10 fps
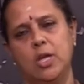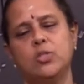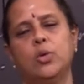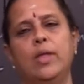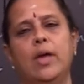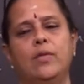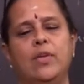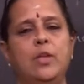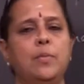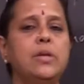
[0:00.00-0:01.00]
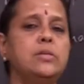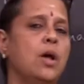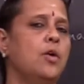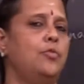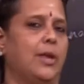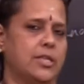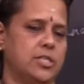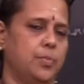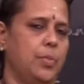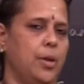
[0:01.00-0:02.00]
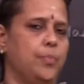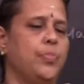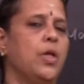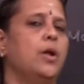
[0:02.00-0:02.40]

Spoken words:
So, they are very much flexible.